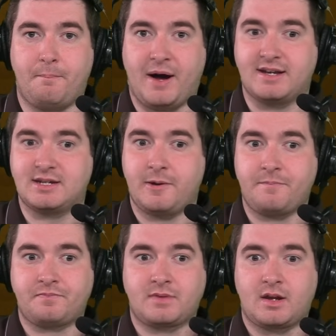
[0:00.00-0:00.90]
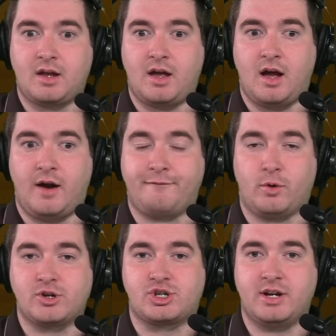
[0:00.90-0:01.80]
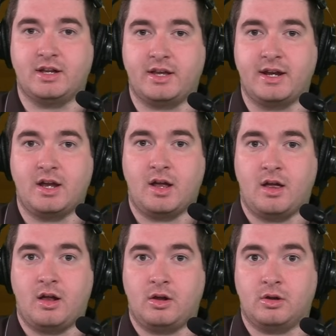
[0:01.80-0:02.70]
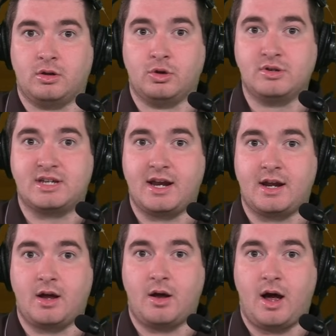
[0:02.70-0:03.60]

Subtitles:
But unfortunately, losing